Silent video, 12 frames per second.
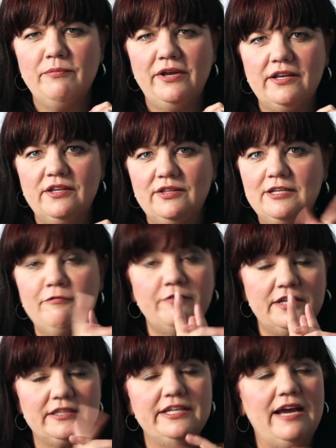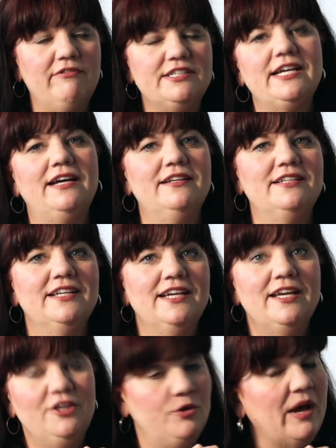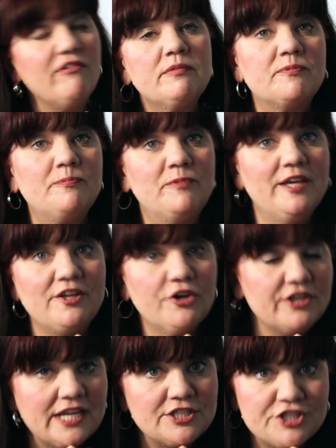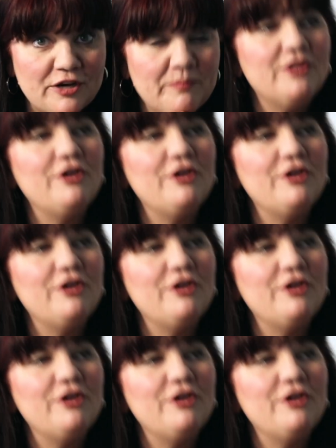but you definitely you haven't gotten a job in